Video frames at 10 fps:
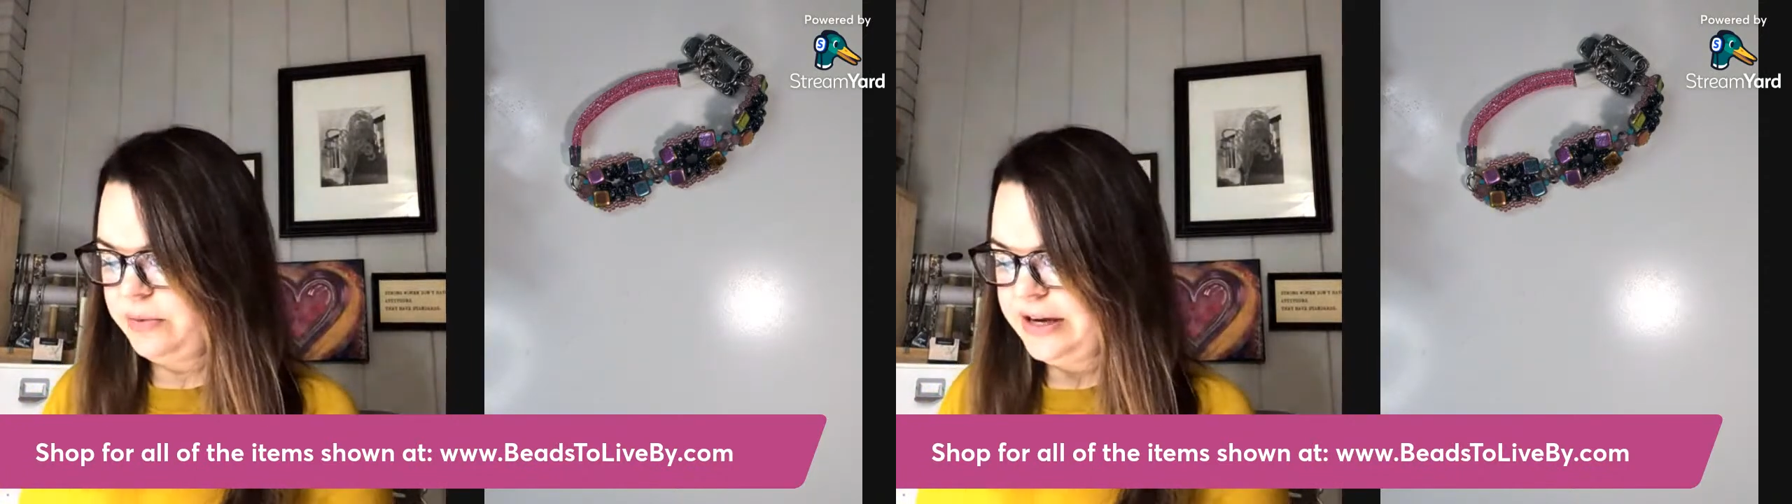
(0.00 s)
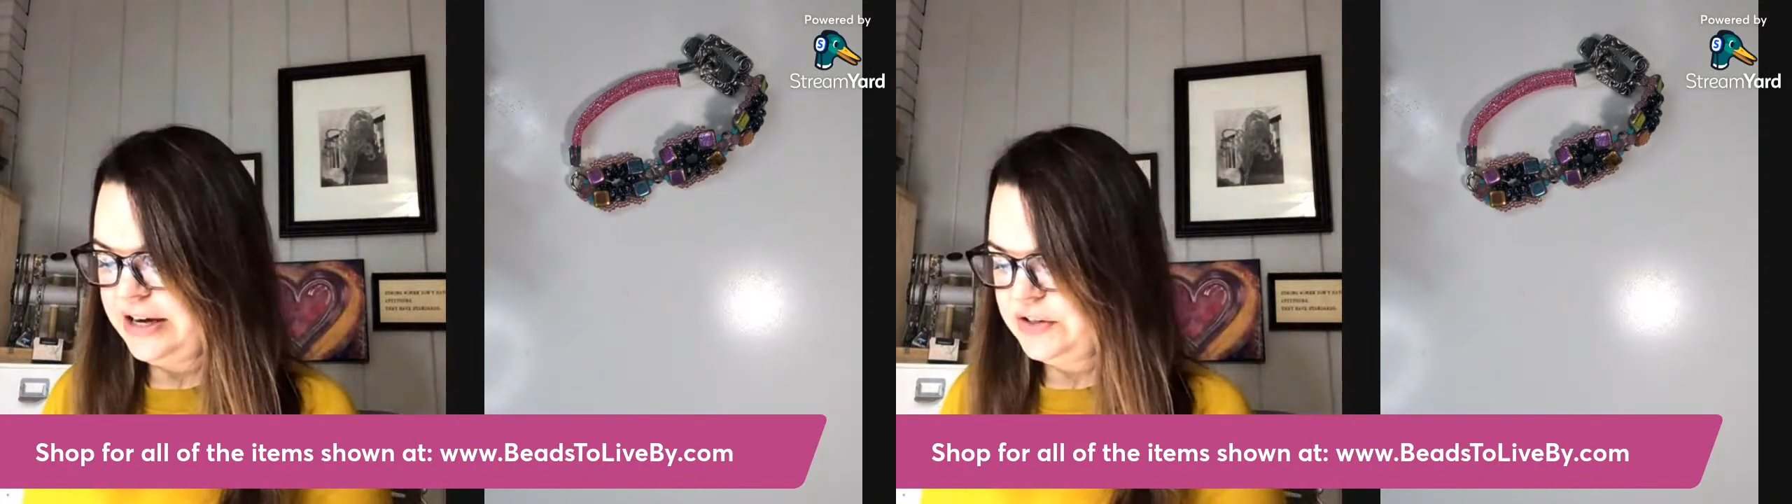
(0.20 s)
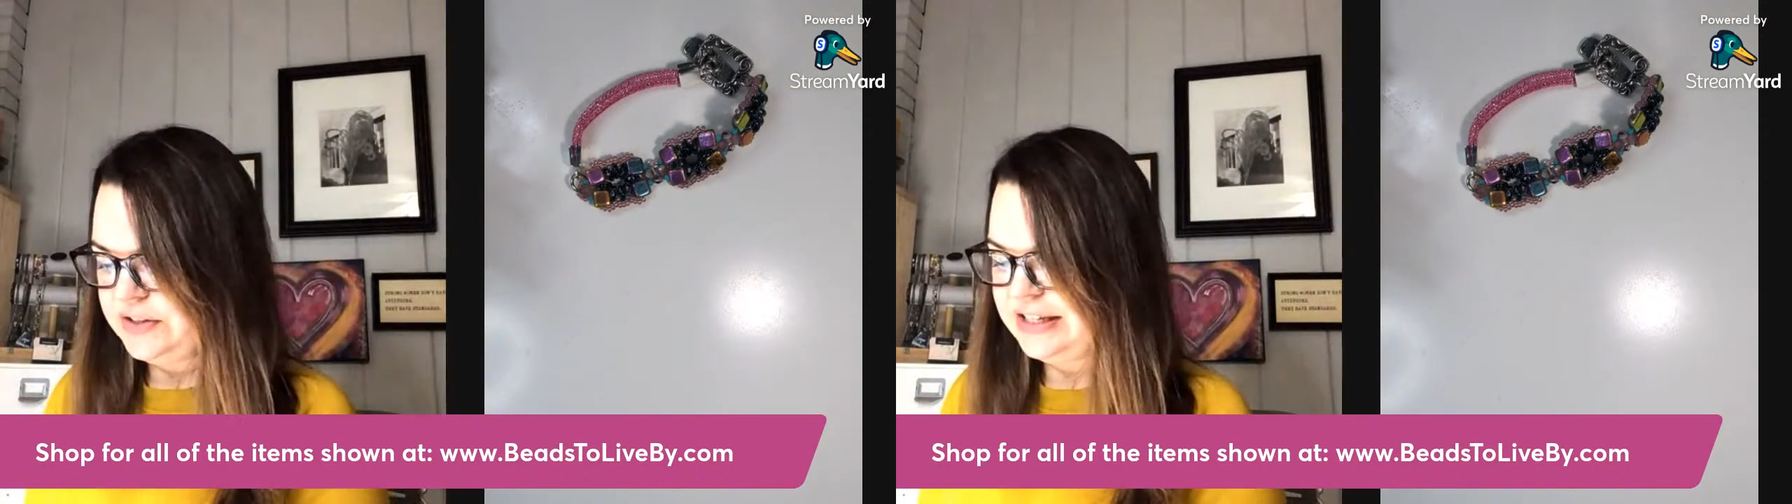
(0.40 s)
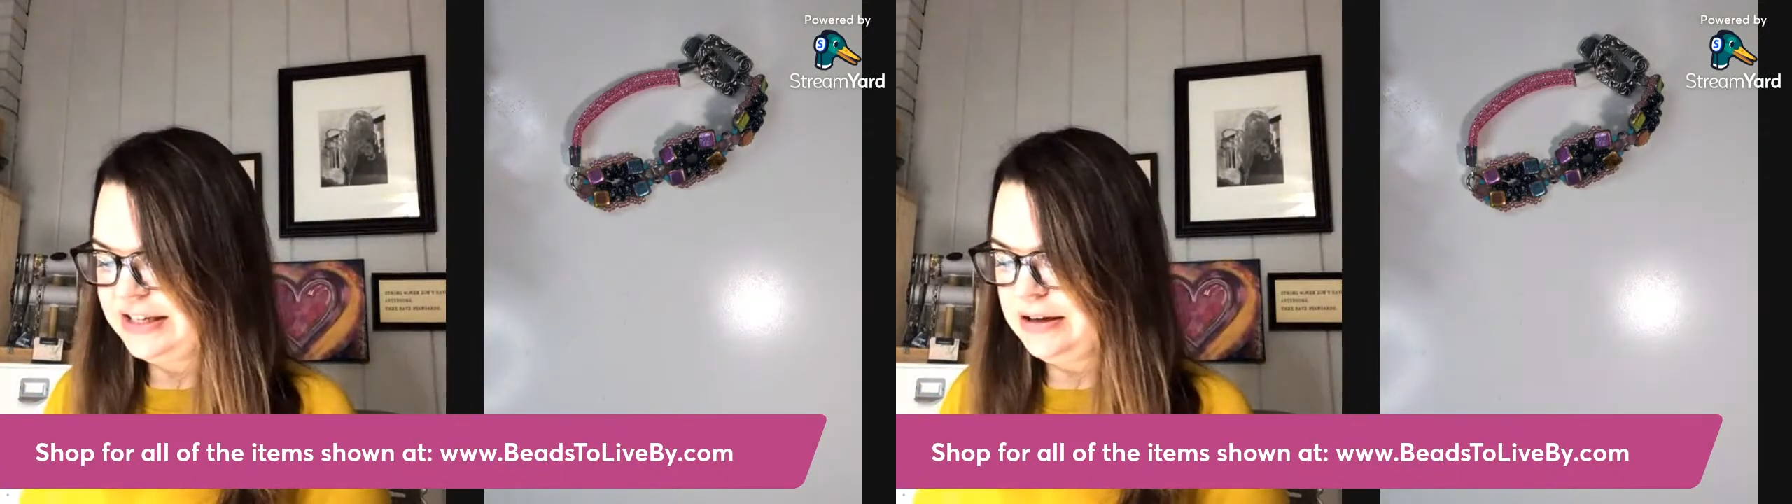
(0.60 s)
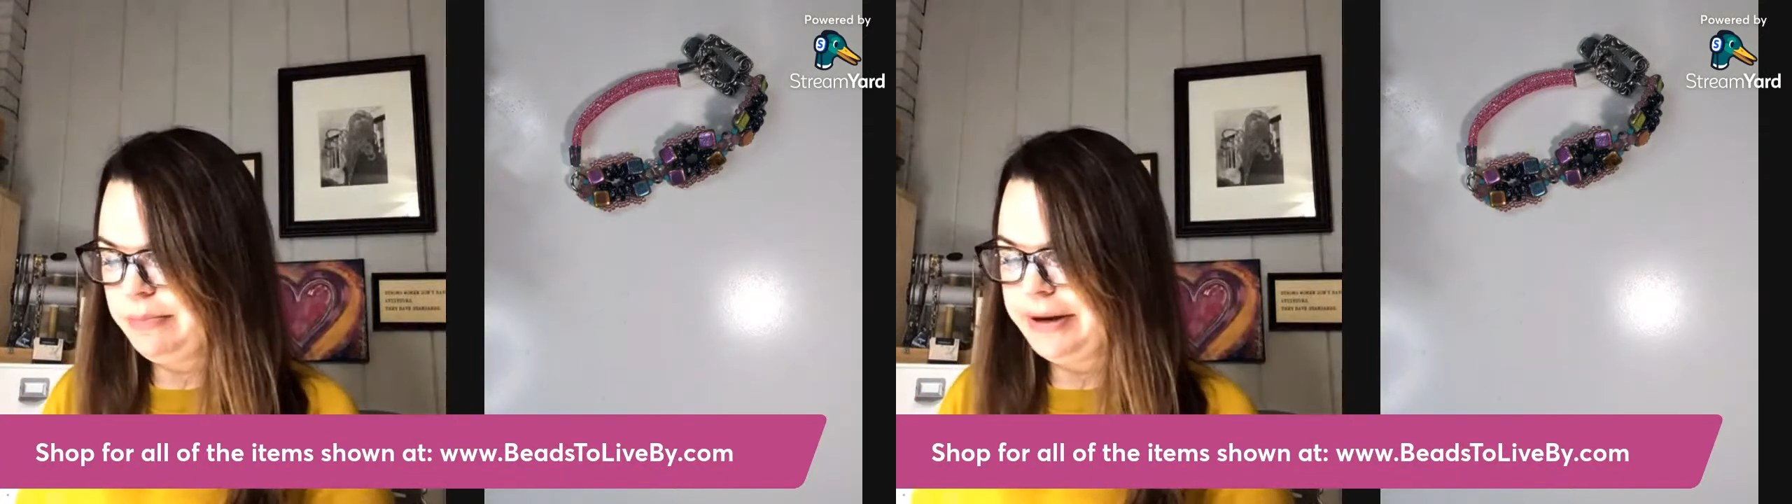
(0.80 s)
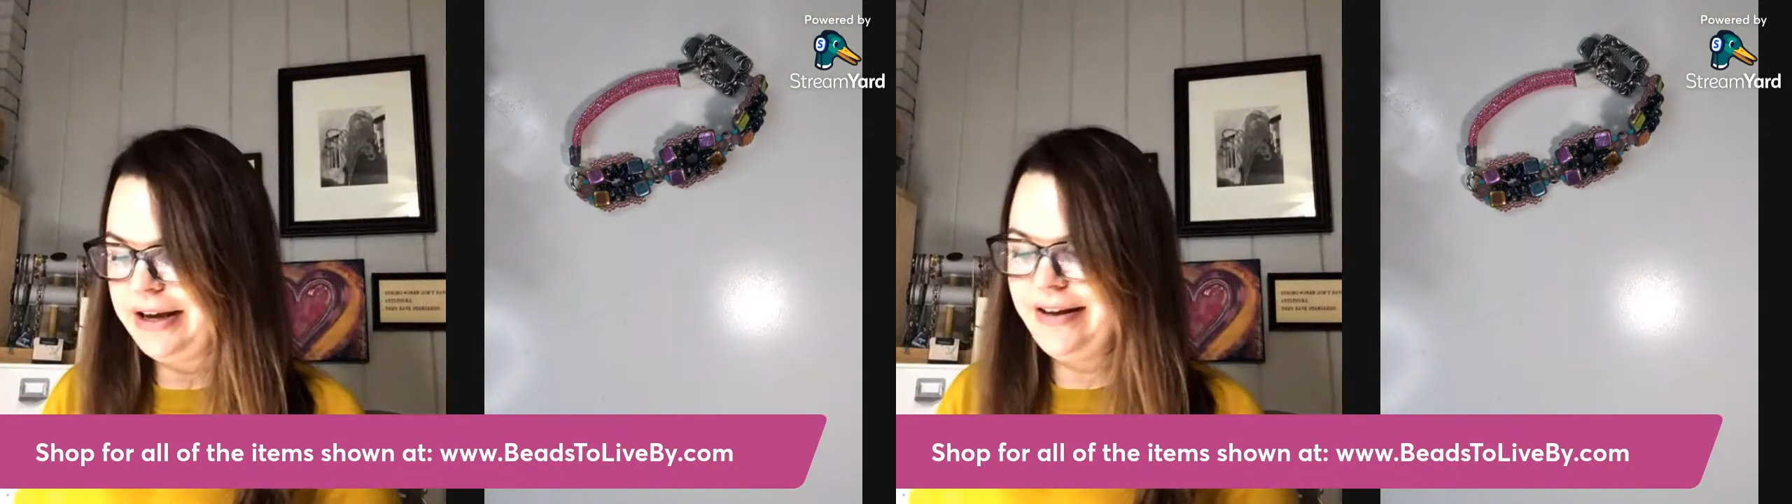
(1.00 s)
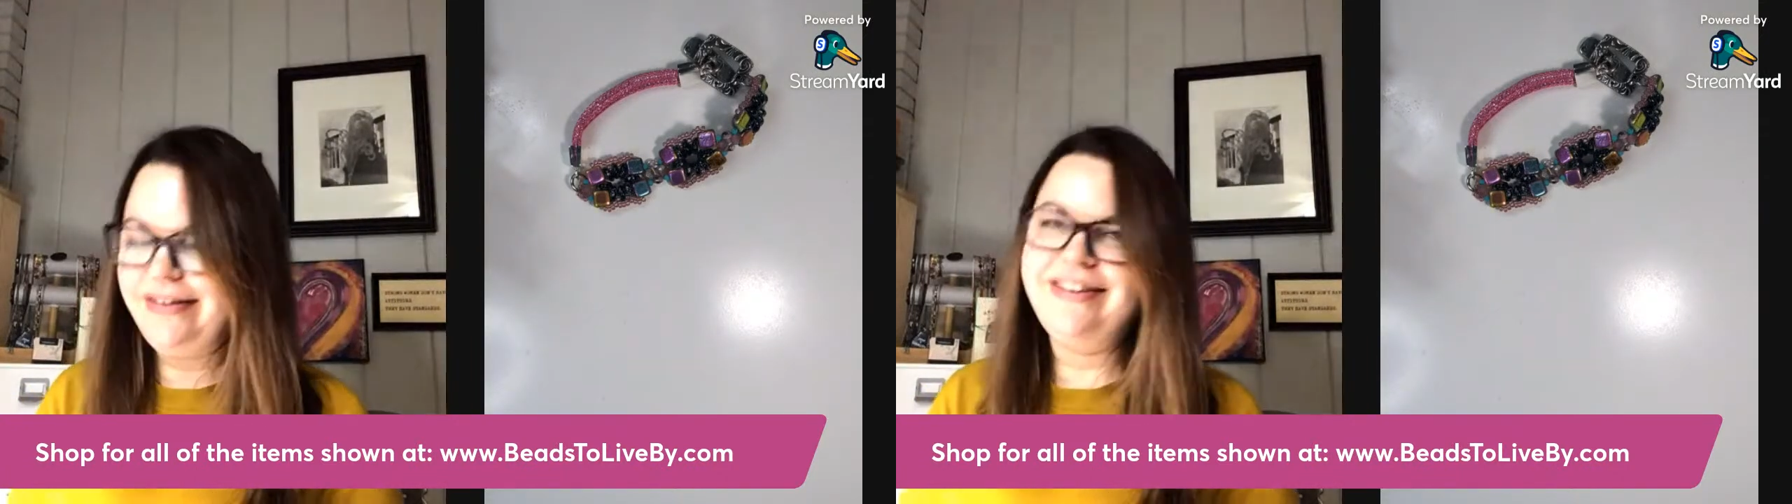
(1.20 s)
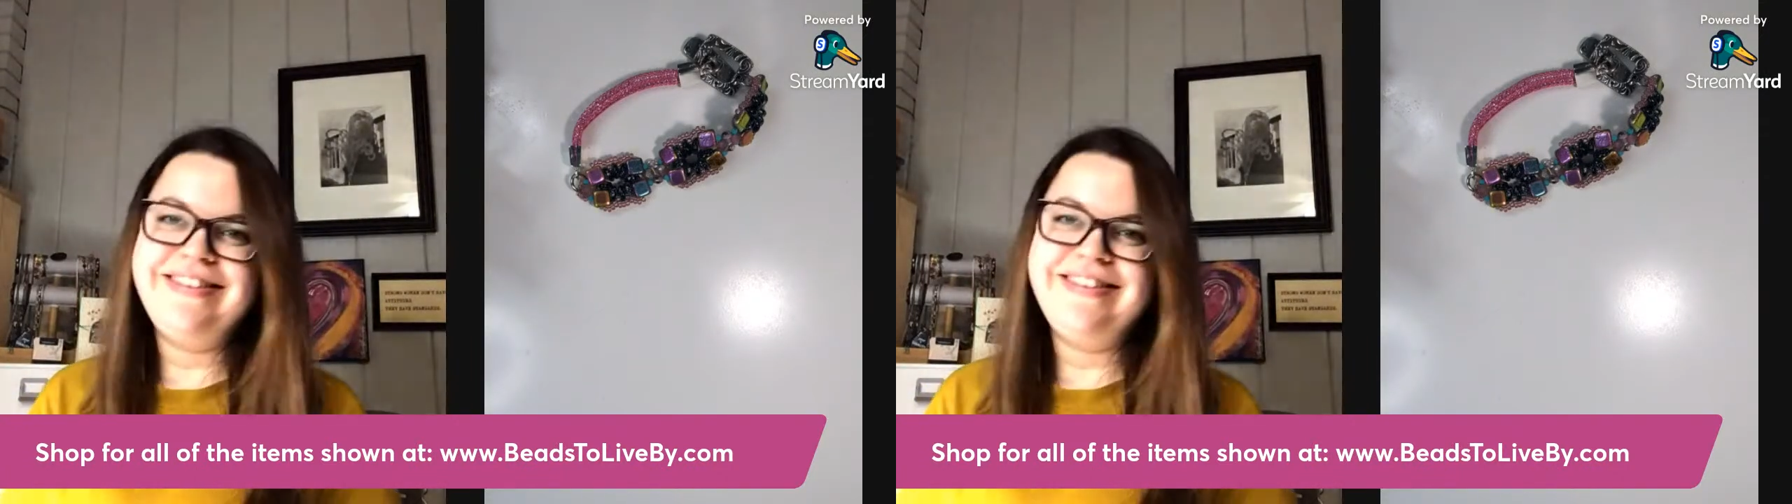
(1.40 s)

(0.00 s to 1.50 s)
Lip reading: way I just did, but